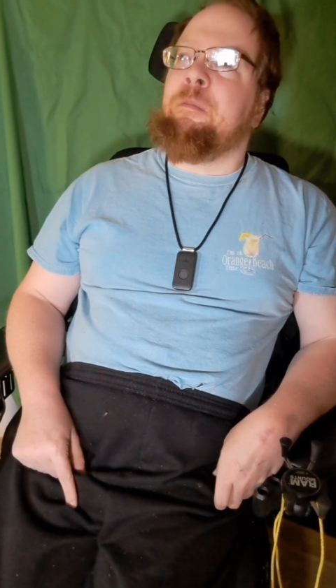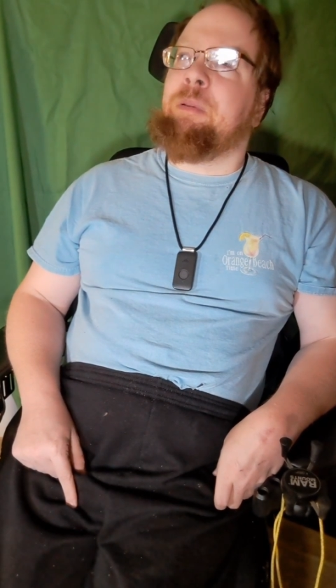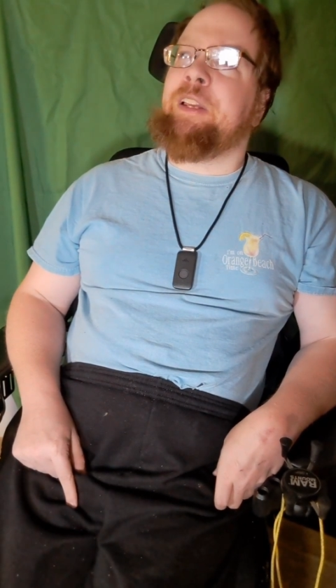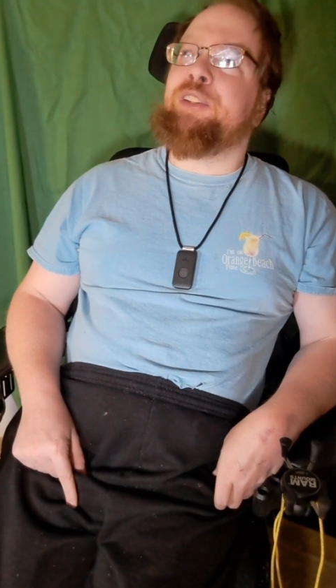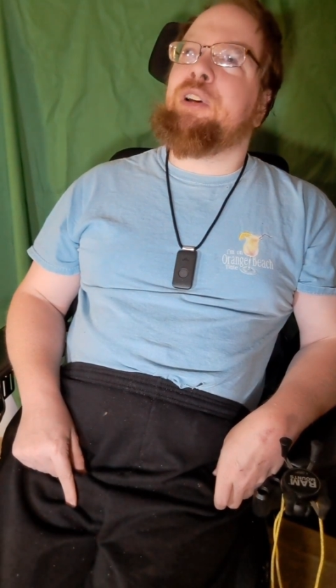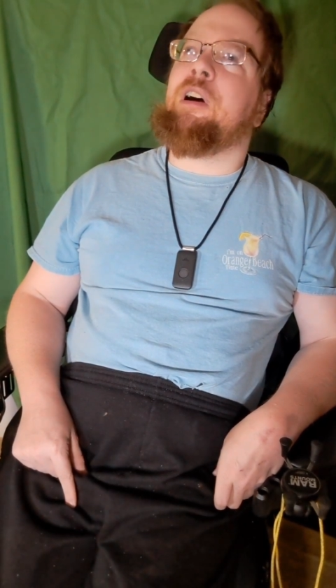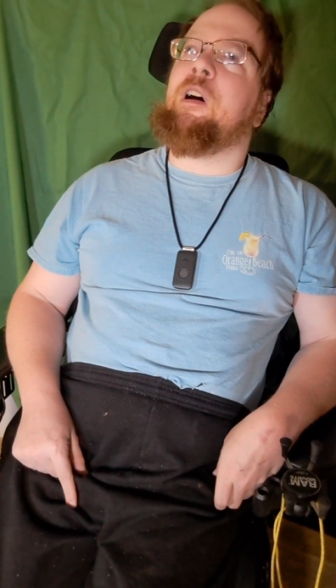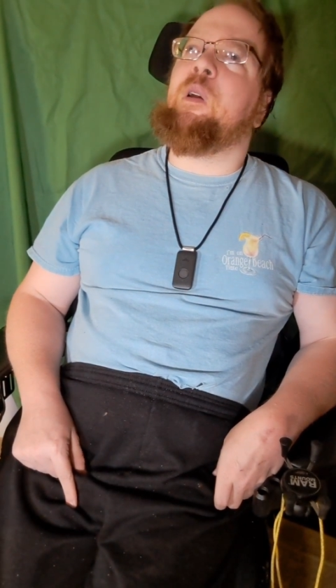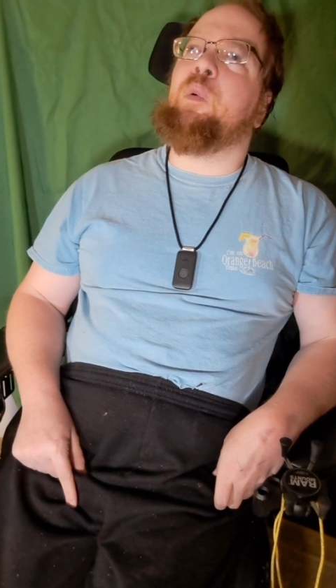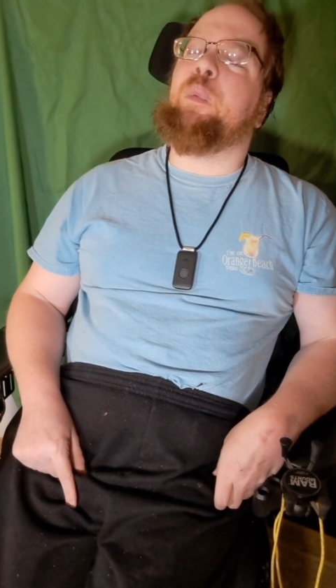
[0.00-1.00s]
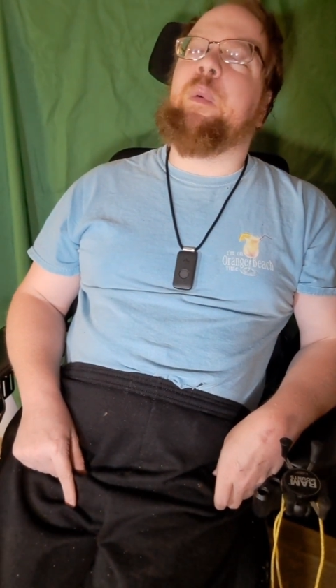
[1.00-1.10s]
please call